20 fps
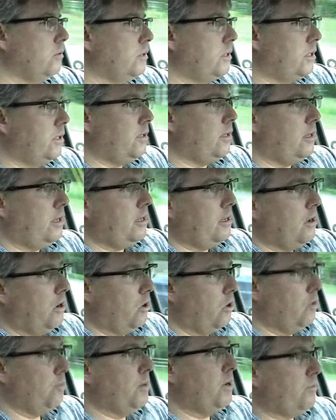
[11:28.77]
to the
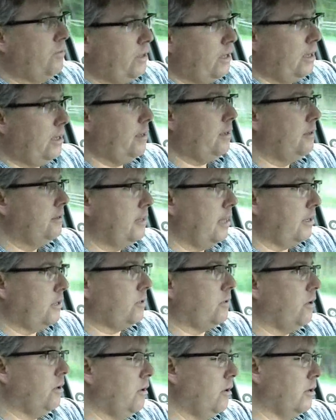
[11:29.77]
home of the
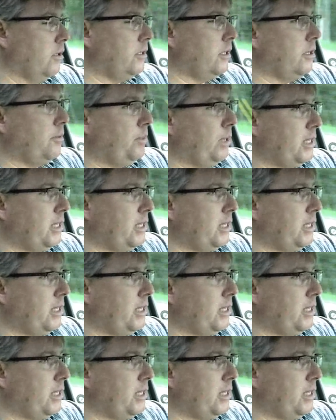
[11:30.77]
debtor or to the